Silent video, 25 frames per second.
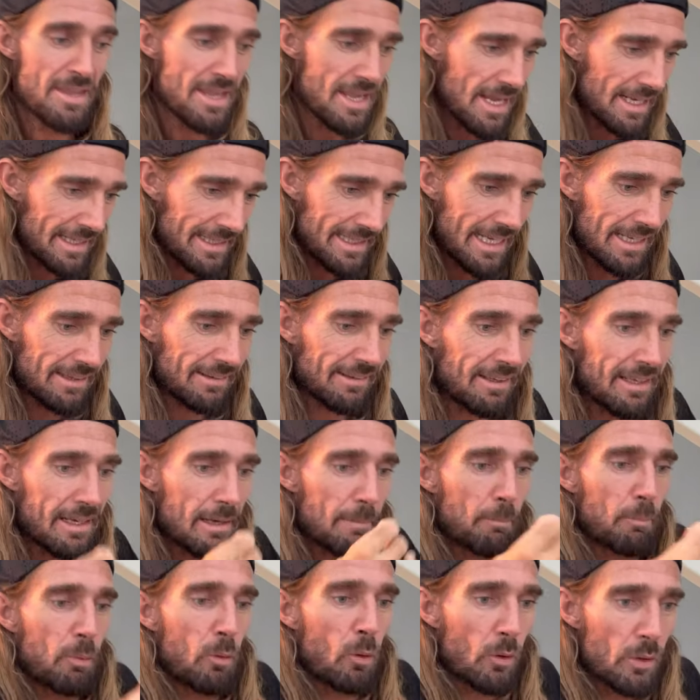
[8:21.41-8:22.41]
And get to
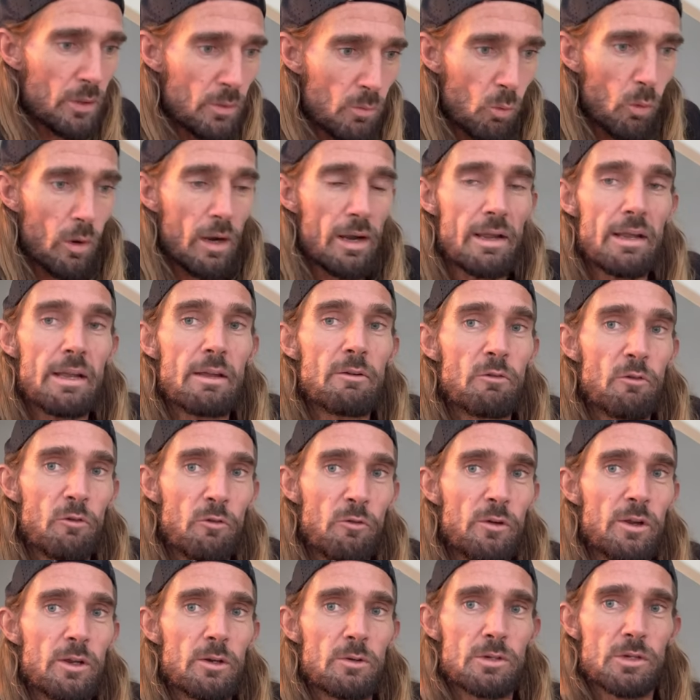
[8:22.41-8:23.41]
that point where it
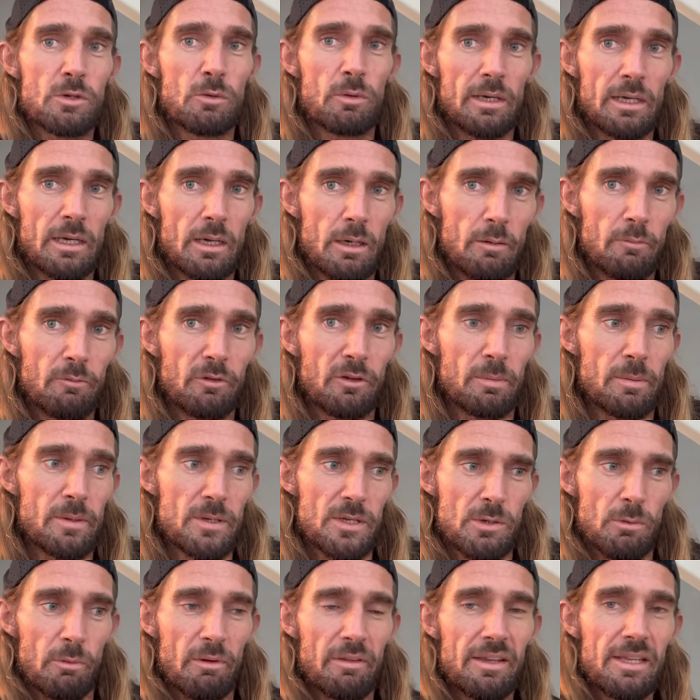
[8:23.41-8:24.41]
feels quite comfortable.
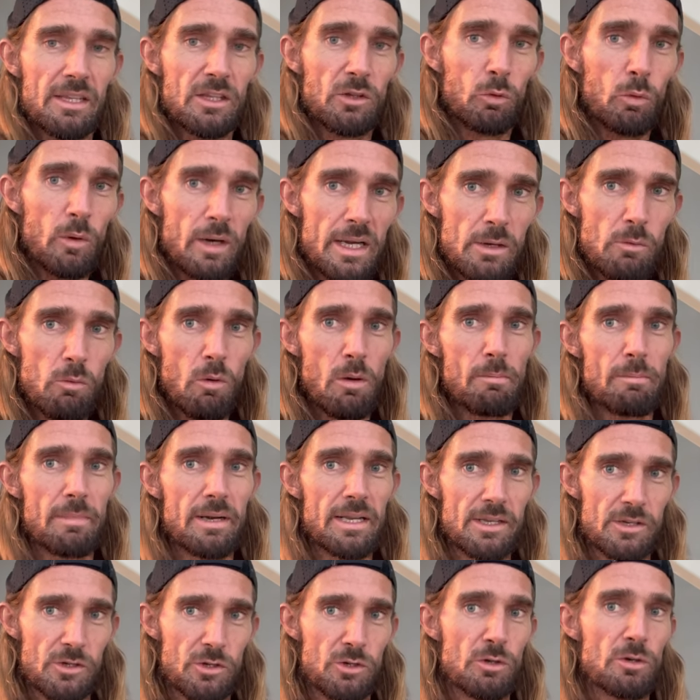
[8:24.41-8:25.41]
So within 21
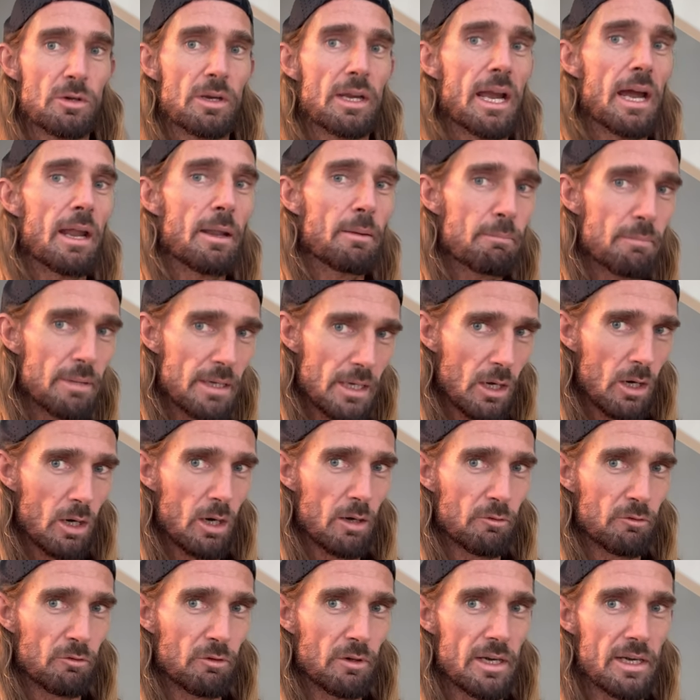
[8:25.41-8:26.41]
minutes, you can be
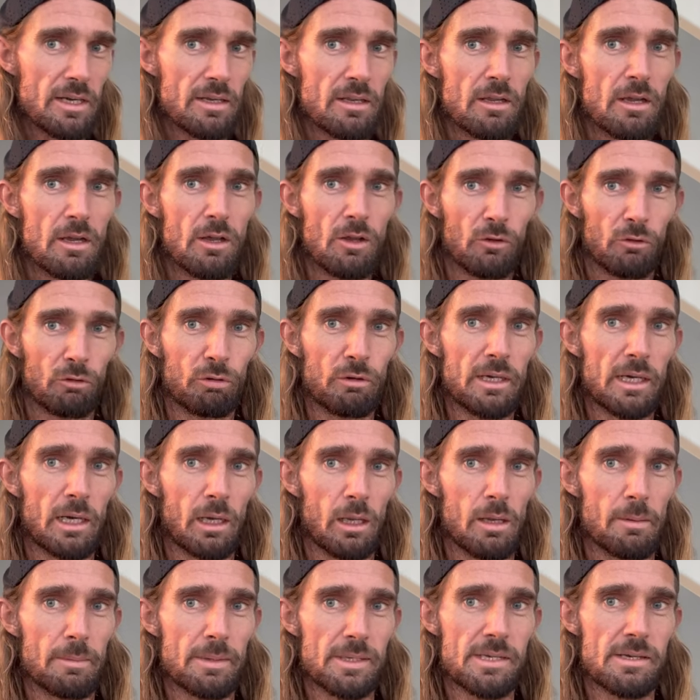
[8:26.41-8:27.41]
covering 3
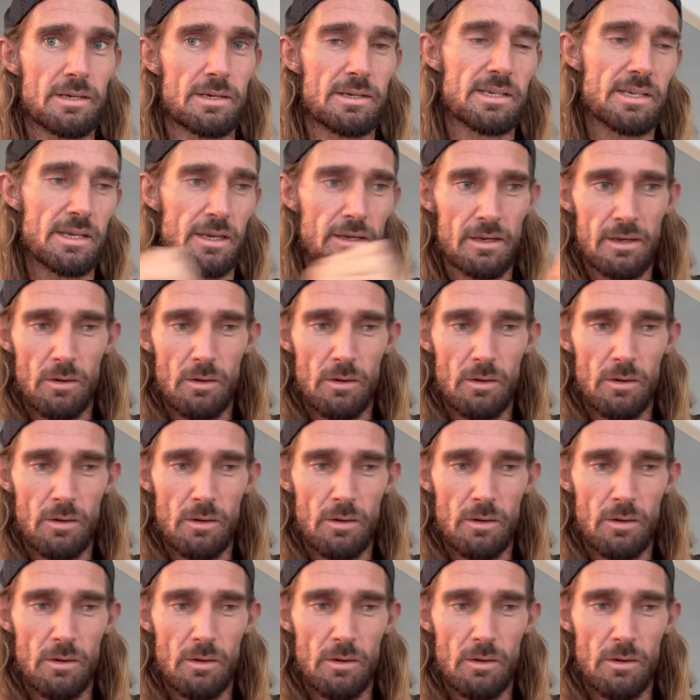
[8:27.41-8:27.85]
kilometers.